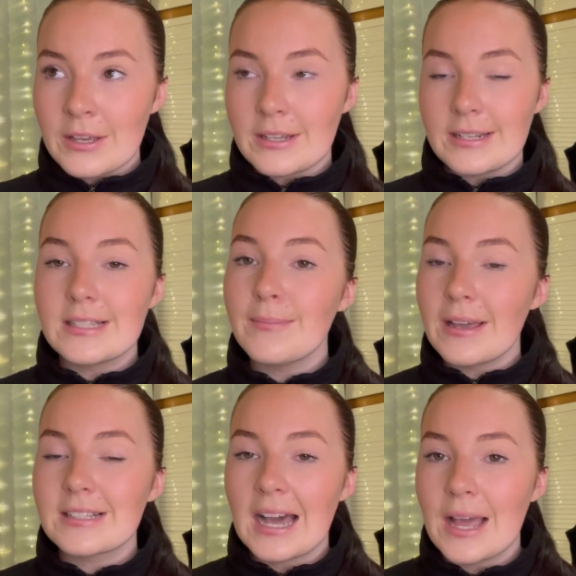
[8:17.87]
You need to
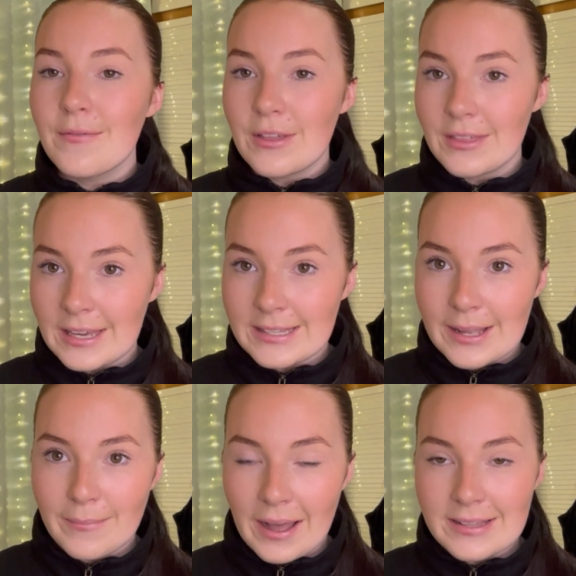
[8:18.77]
make time for the things
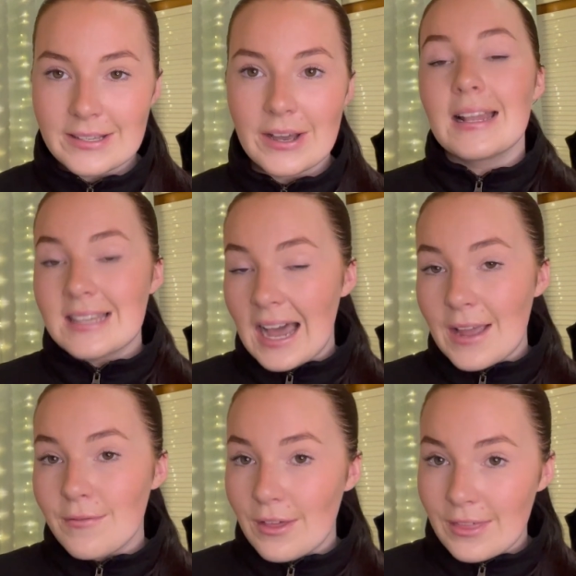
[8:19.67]
that matter and
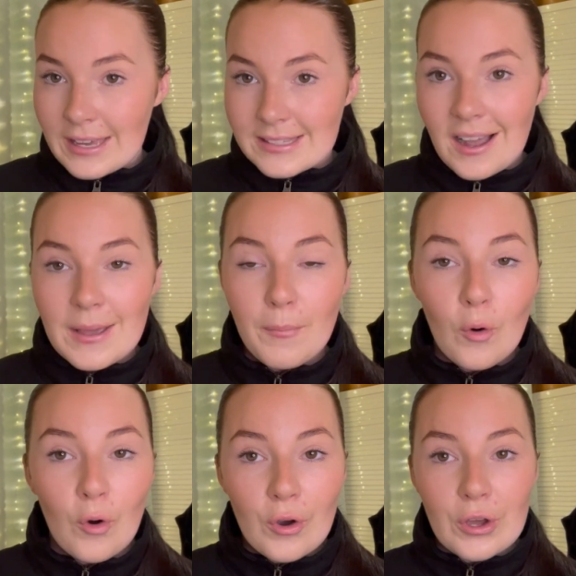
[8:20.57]
time for the things that are
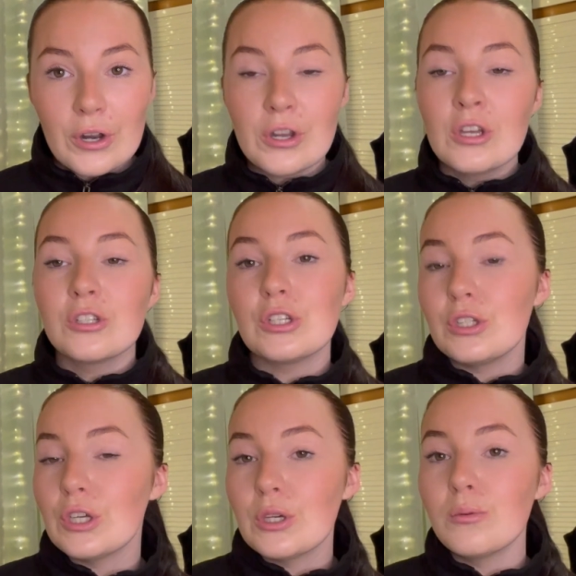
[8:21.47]
important to
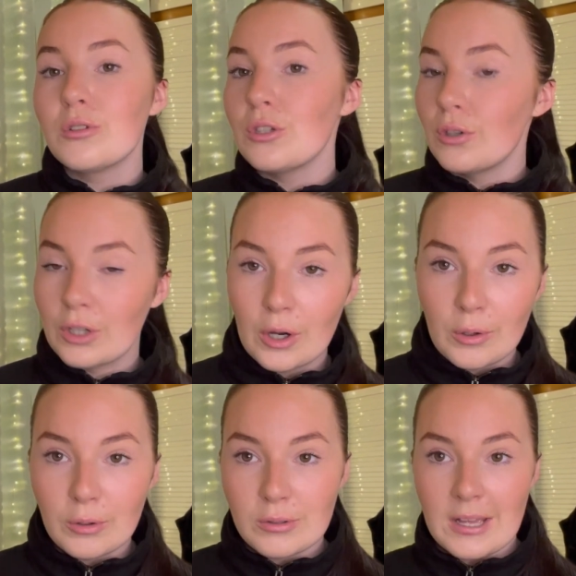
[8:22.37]
you, to your
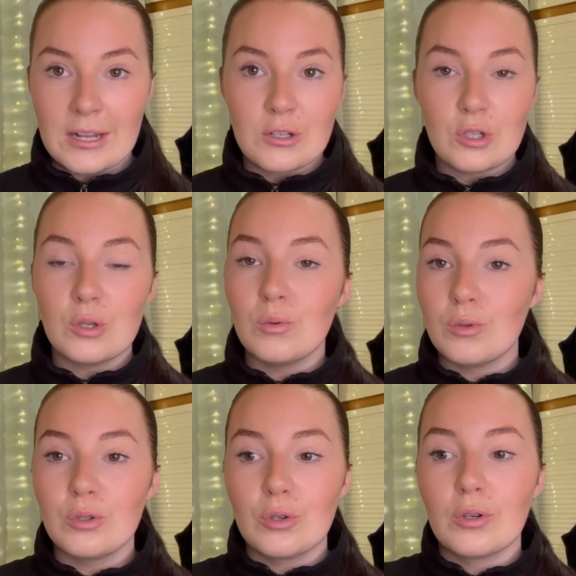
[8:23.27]
goals, and to
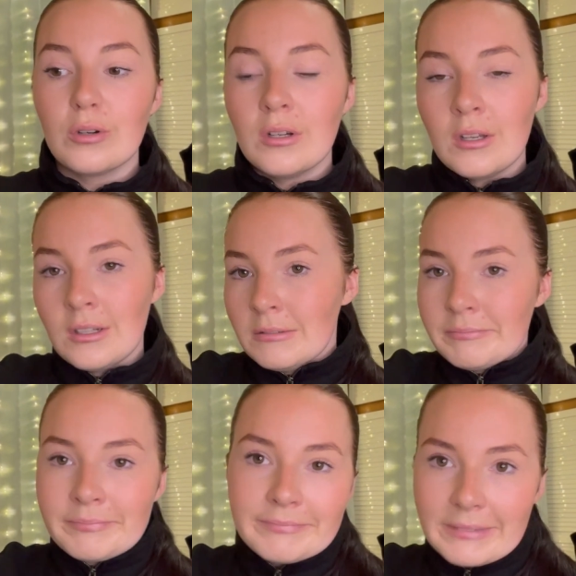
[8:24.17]
your
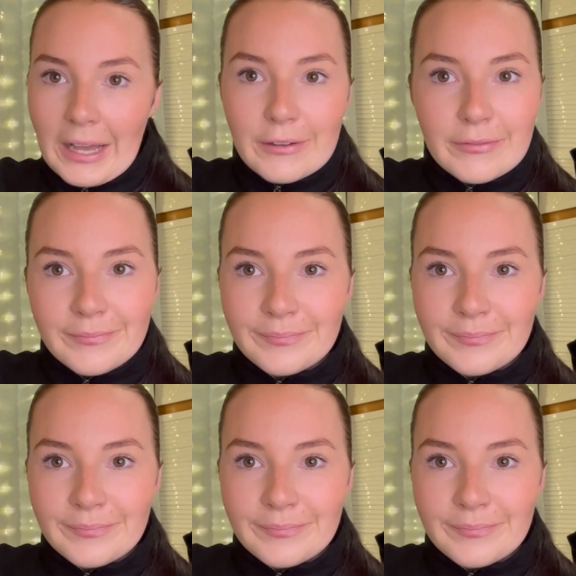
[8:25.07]
life.